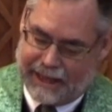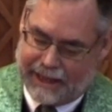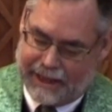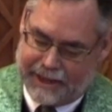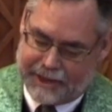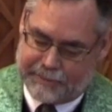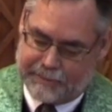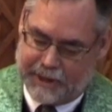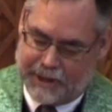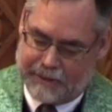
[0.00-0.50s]

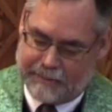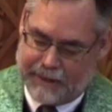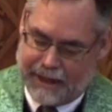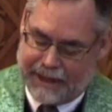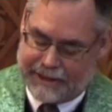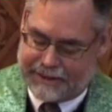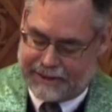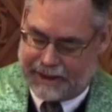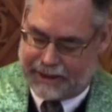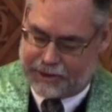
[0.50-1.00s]
lesbian,
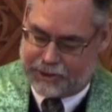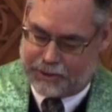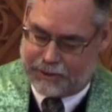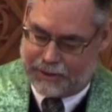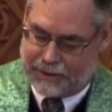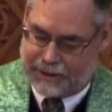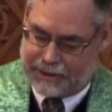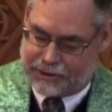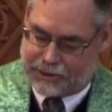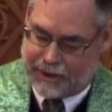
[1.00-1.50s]

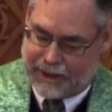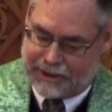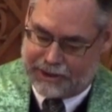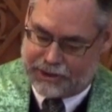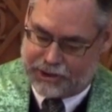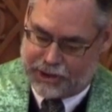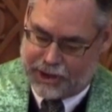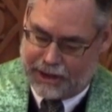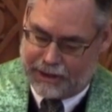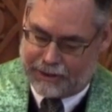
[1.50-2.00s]
bisexual, and
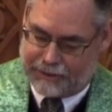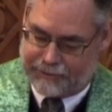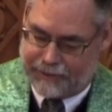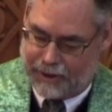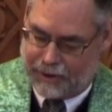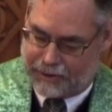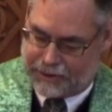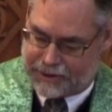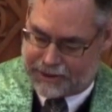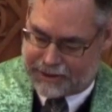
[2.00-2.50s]
transgender
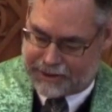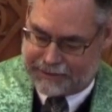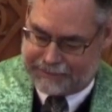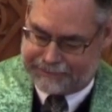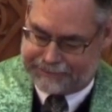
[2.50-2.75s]
folks.